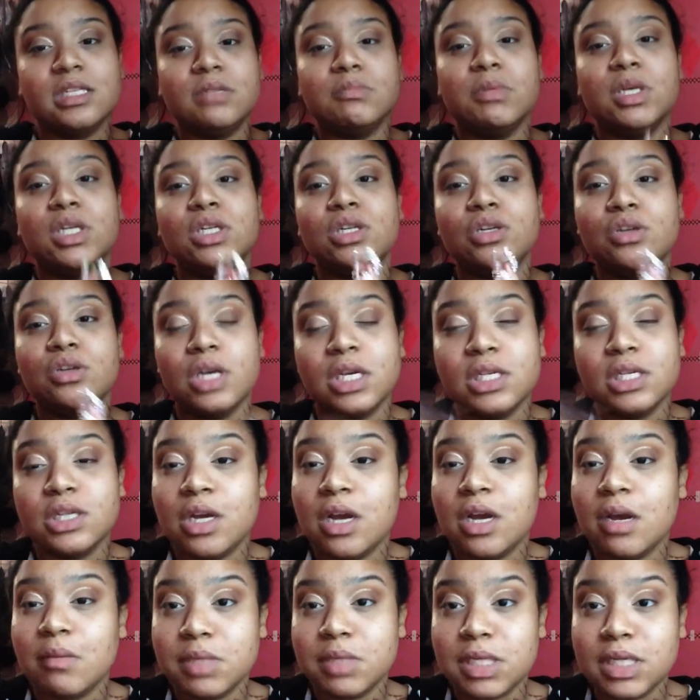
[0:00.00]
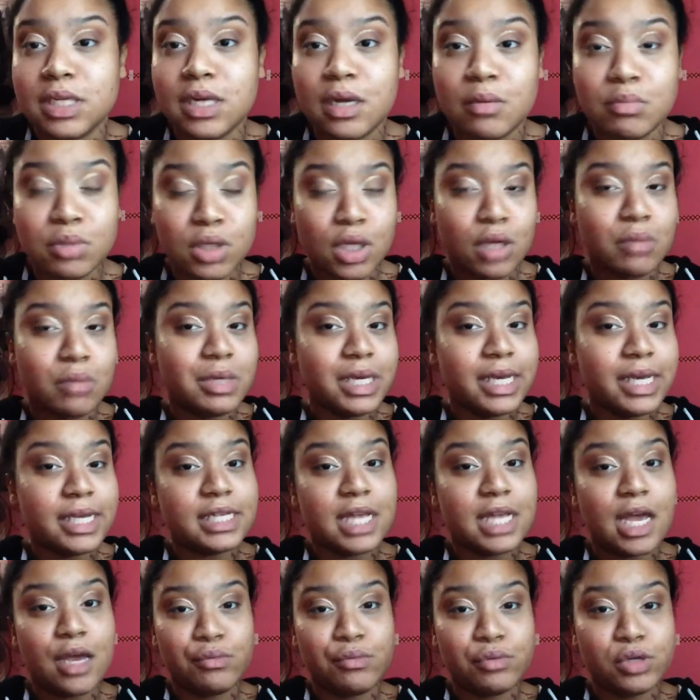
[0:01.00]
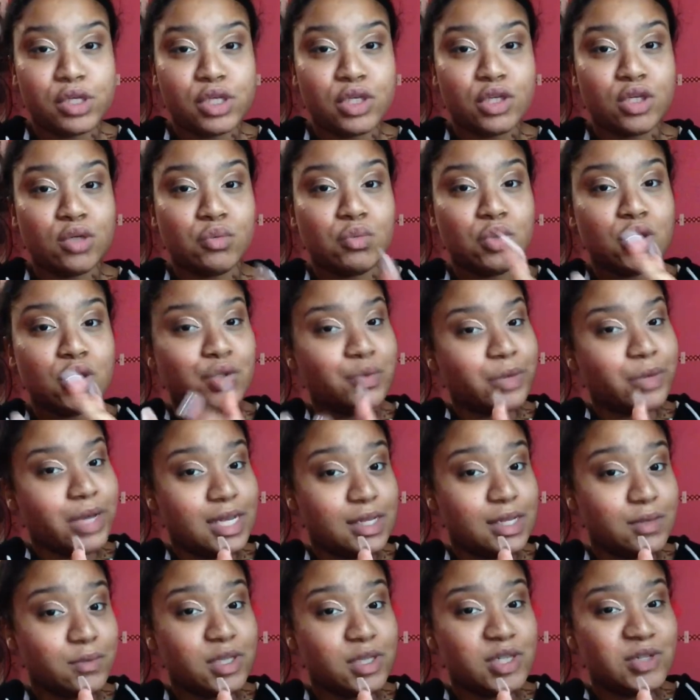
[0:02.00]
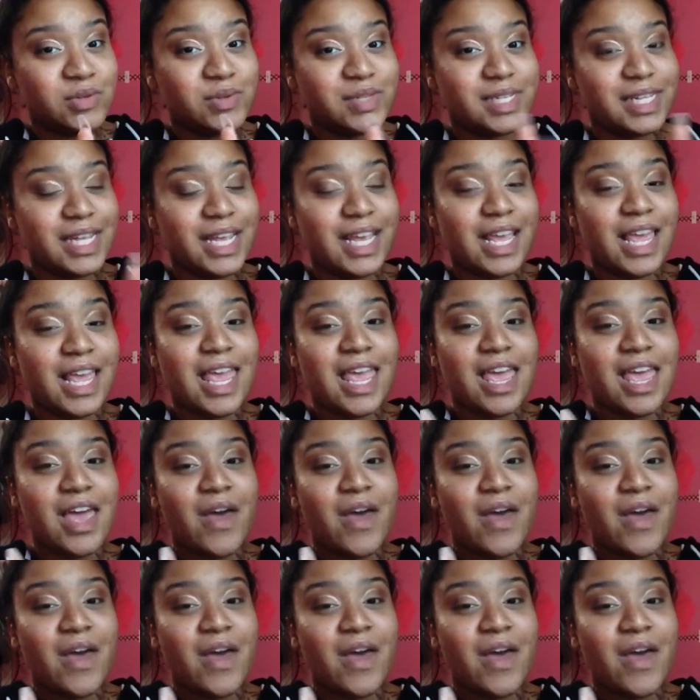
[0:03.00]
Just make sure you guys are commenting down below because I want to know what you guys want to see.